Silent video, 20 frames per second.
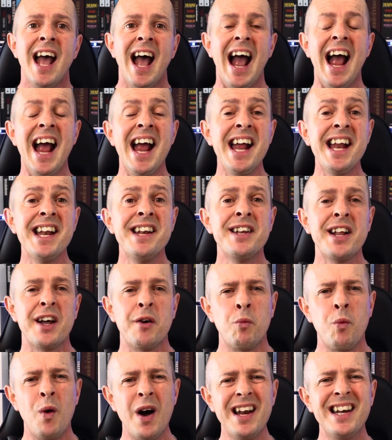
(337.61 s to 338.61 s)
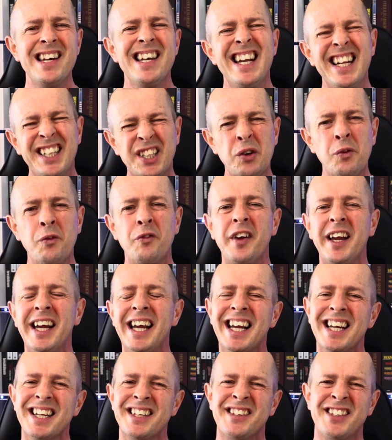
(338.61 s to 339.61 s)
And one little thing,
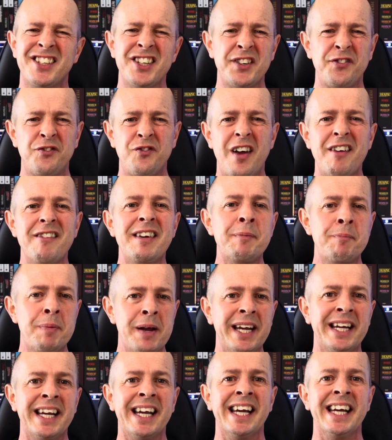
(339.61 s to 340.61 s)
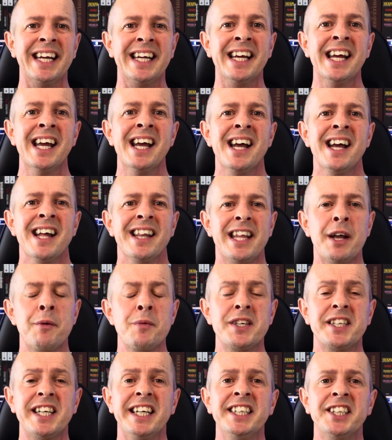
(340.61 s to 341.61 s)
it's just very picky. There
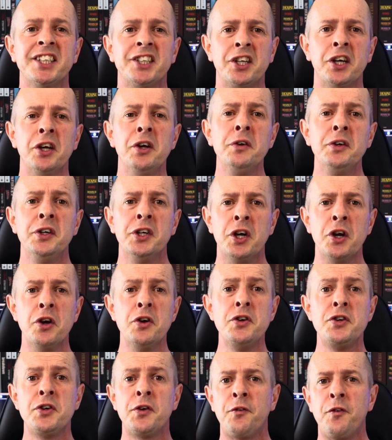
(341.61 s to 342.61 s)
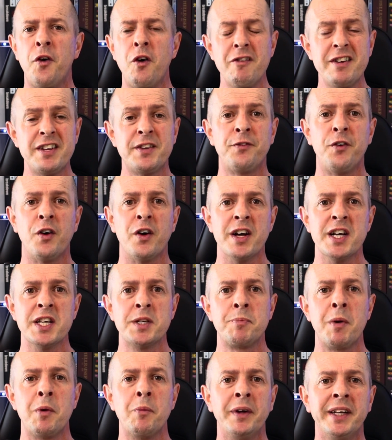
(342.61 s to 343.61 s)
was these two huge forest fires,
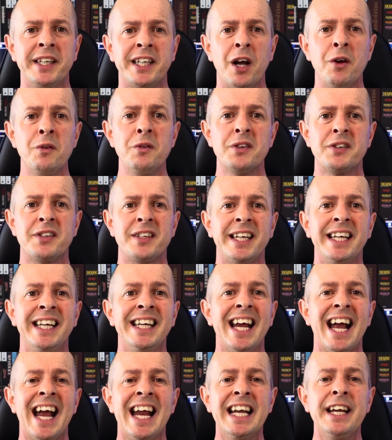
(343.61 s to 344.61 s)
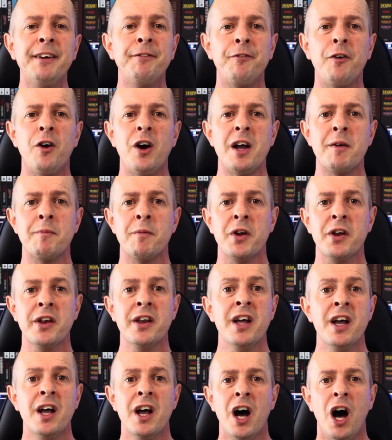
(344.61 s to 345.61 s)
but we don't see any
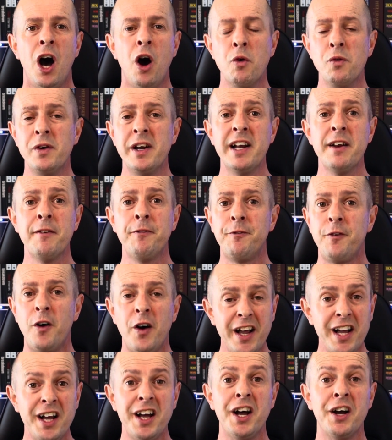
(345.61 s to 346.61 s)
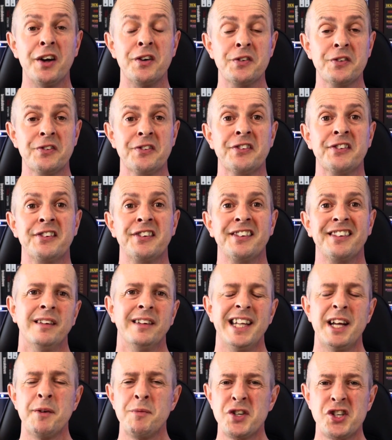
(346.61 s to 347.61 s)
firemen holding a fire hose.
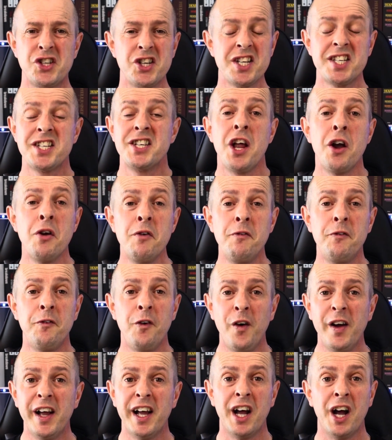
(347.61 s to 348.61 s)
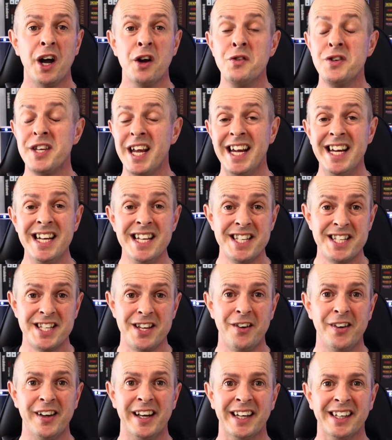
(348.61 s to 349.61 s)
There was just no fire hose in
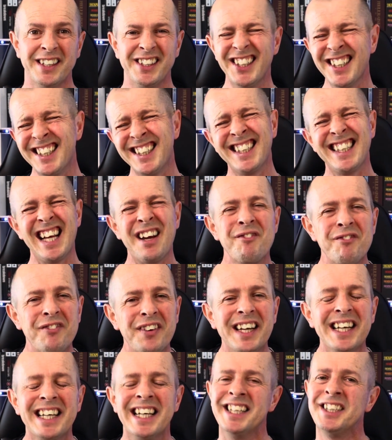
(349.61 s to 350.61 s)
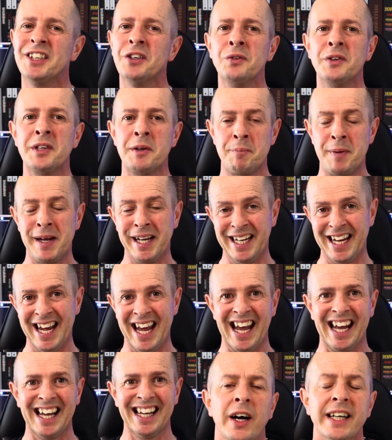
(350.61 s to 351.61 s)
sight, just something little to pick
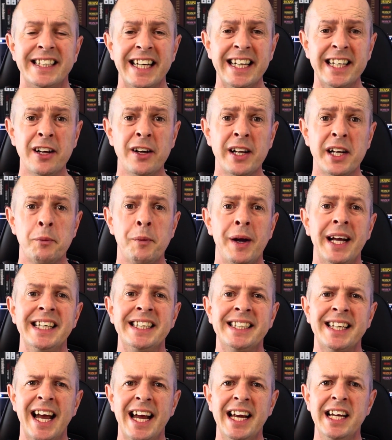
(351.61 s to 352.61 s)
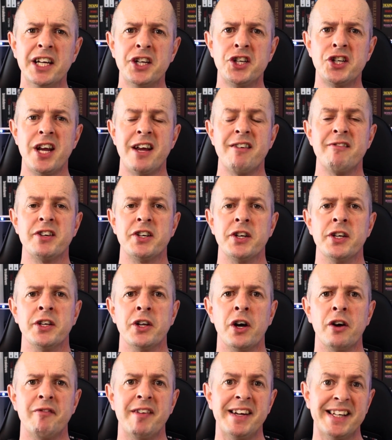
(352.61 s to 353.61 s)
at. I did like the way Taylor Sheridan
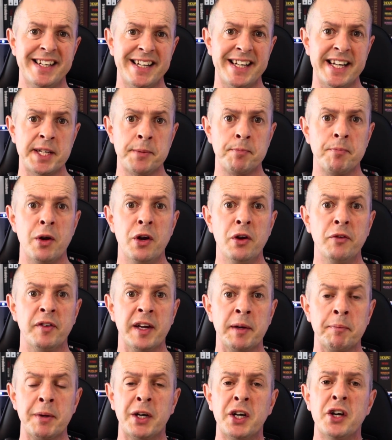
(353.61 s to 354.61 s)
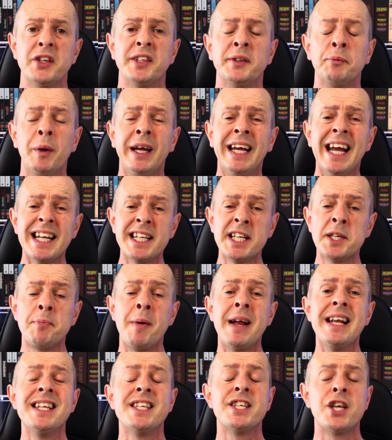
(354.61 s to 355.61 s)
directed this movie because we get to
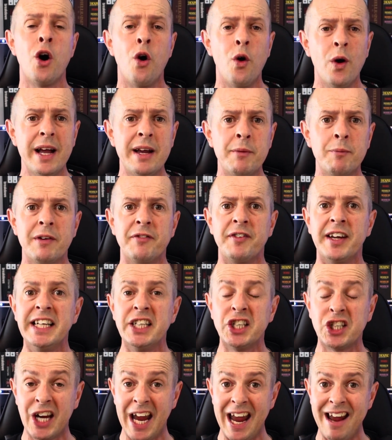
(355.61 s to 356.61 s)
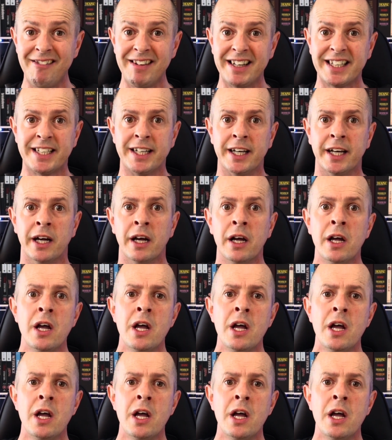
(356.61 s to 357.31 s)
spend time with each character.